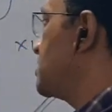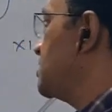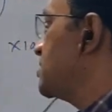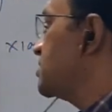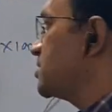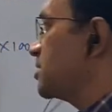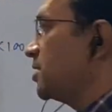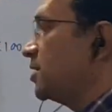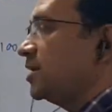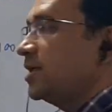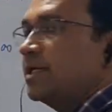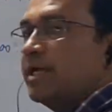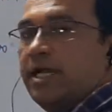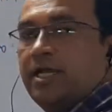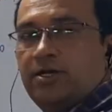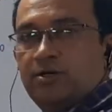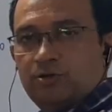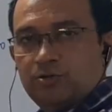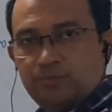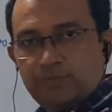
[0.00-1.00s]
is
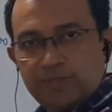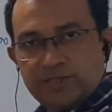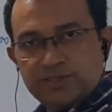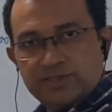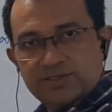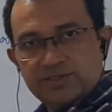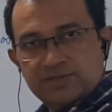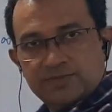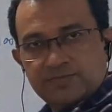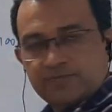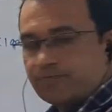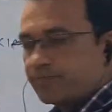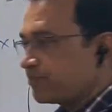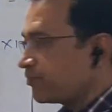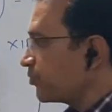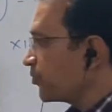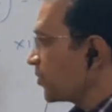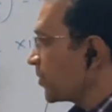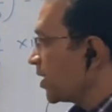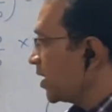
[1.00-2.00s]
10 rupees.
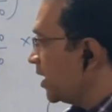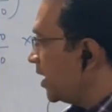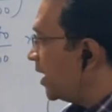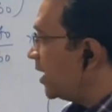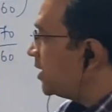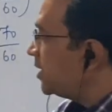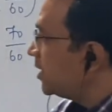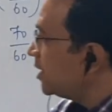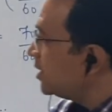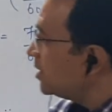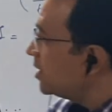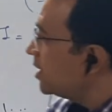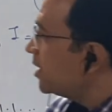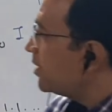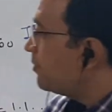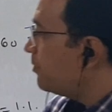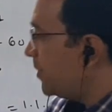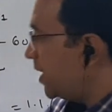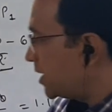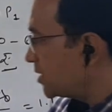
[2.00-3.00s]
And
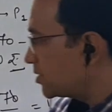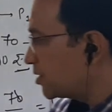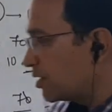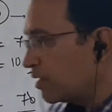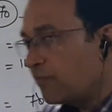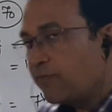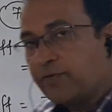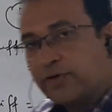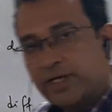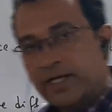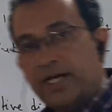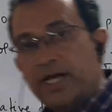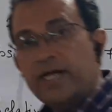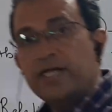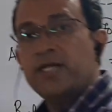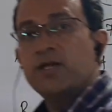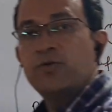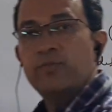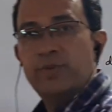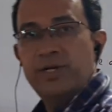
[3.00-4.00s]
in method of
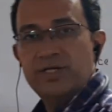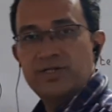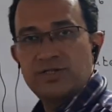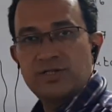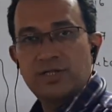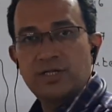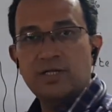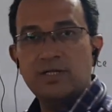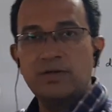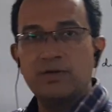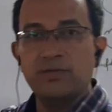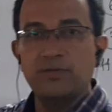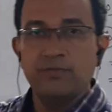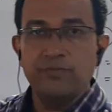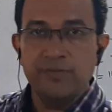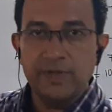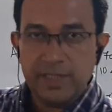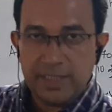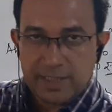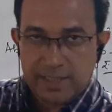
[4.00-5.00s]
relative measure,
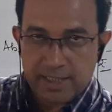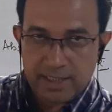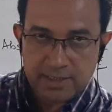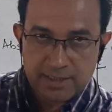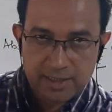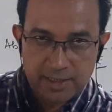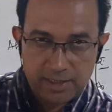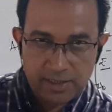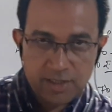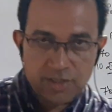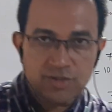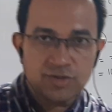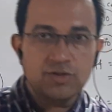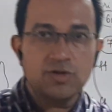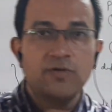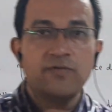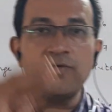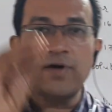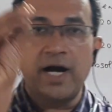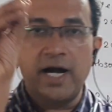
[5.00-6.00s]
we take the
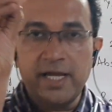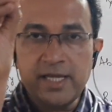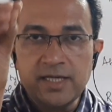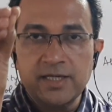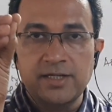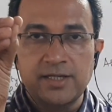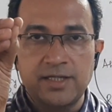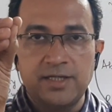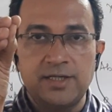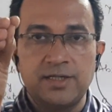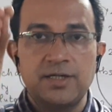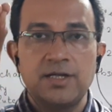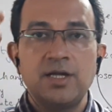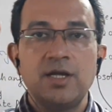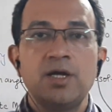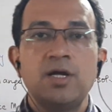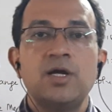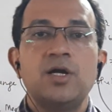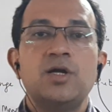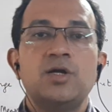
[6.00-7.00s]
ratio of higher
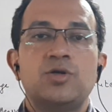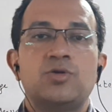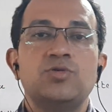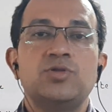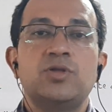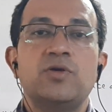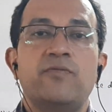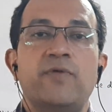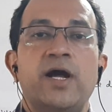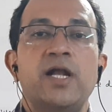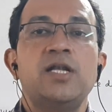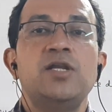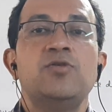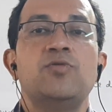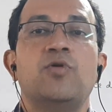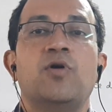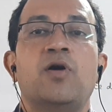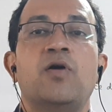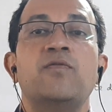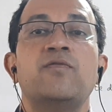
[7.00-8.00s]
year to the
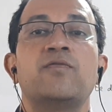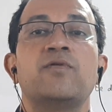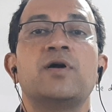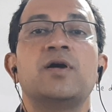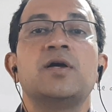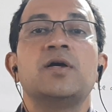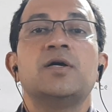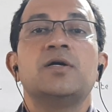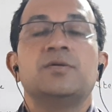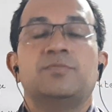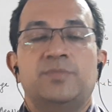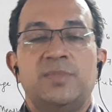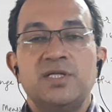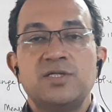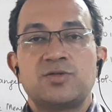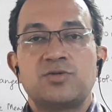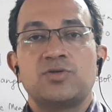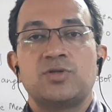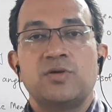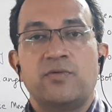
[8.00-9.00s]
value of,
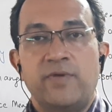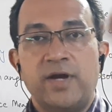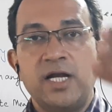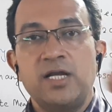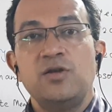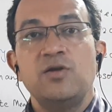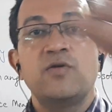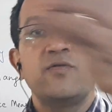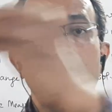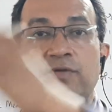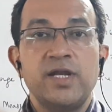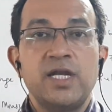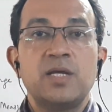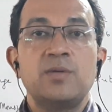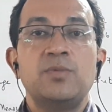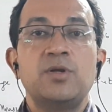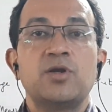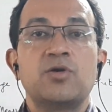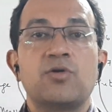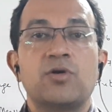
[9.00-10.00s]
means to the value of
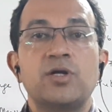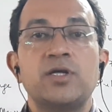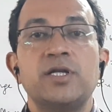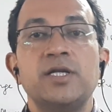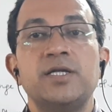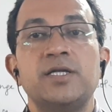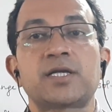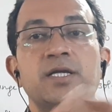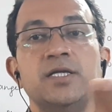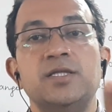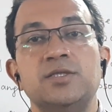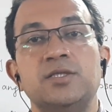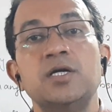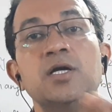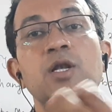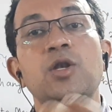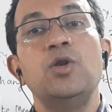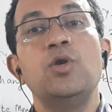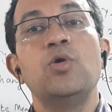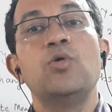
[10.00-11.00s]
variable quantity in
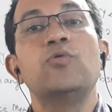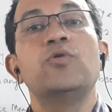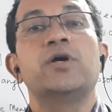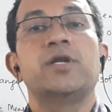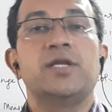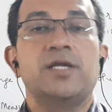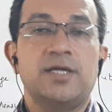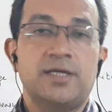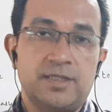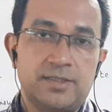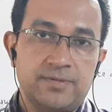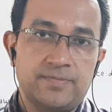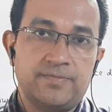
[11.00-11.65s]
the lower year.